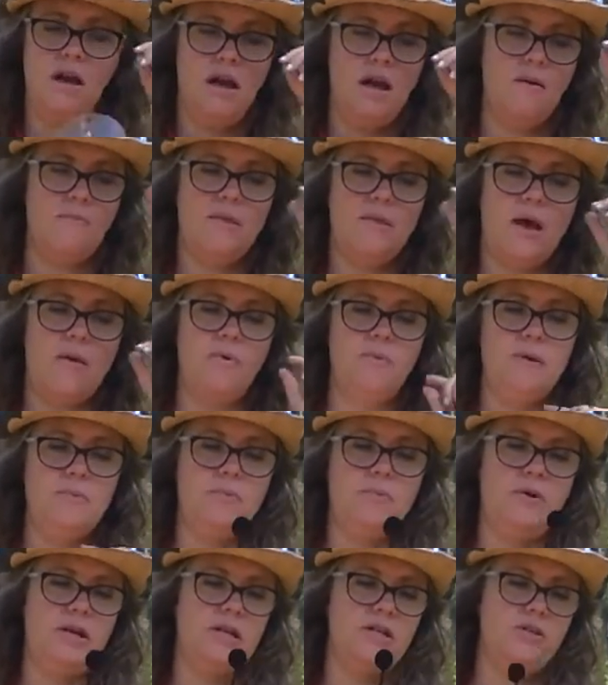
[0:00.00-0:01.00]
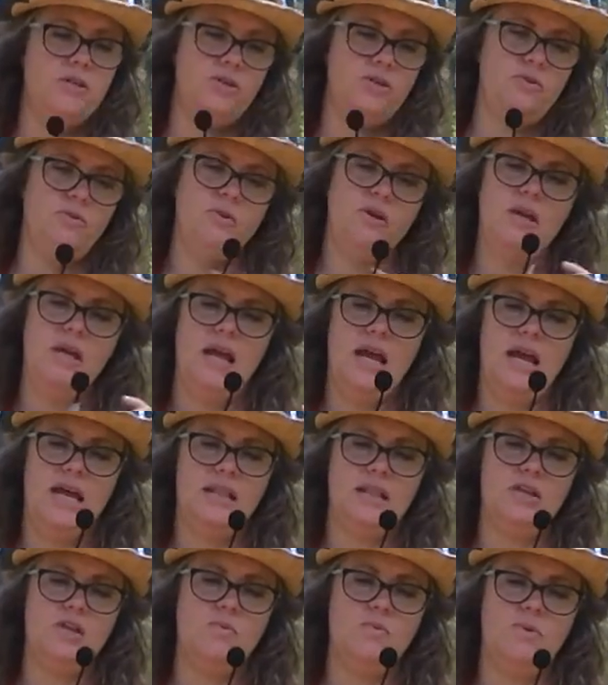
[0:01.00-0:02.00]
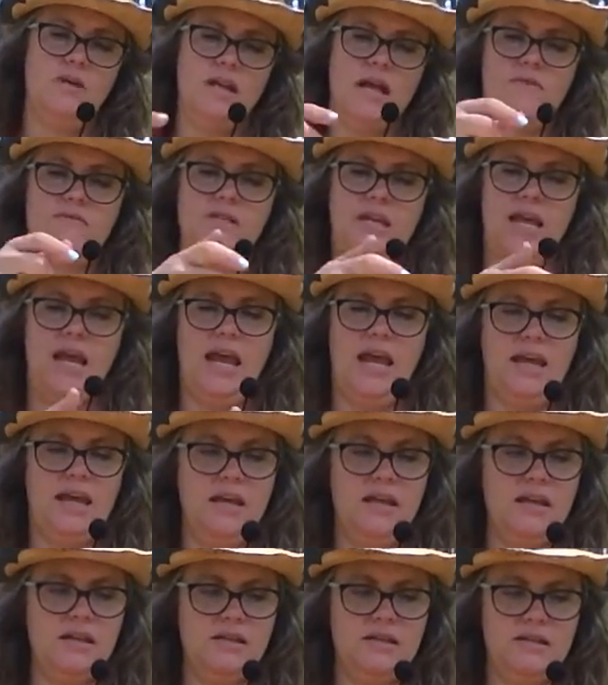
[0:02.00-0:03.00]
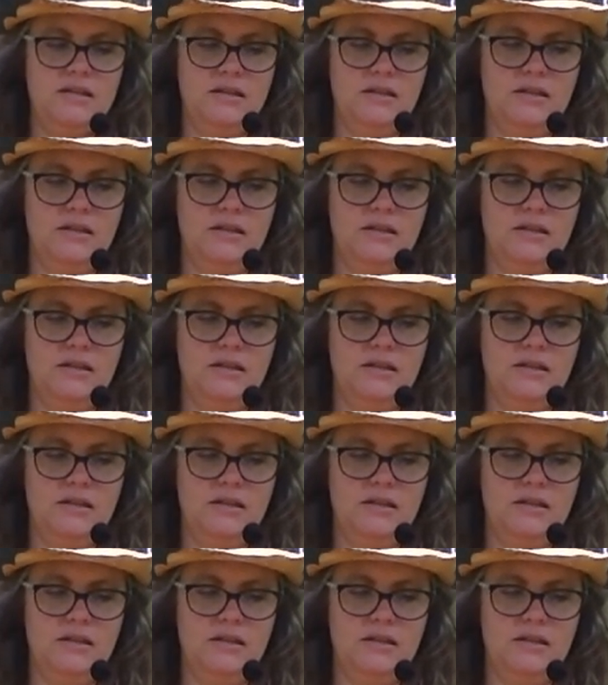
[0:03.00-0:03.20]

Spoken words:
That would be pretty too, and then you wouldn't have to hang it.